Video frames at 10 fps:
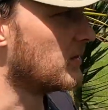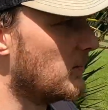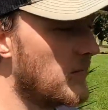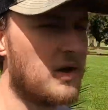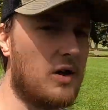
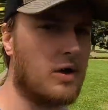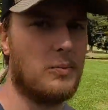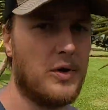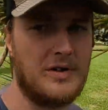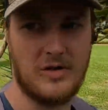I'm not gonna
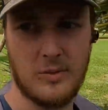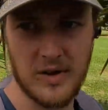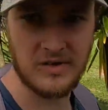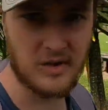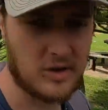complain too
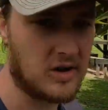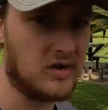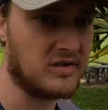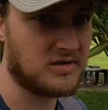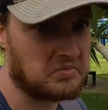much though,
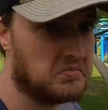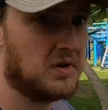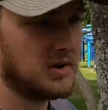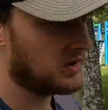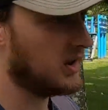because
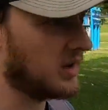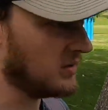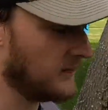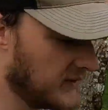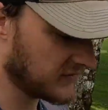you
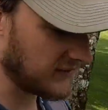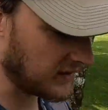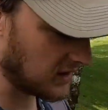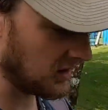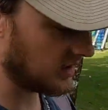know, it's
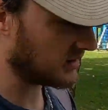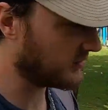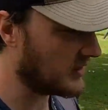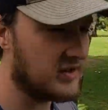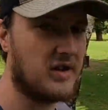very hot, it's
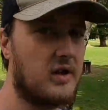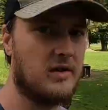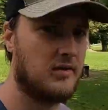very sunny,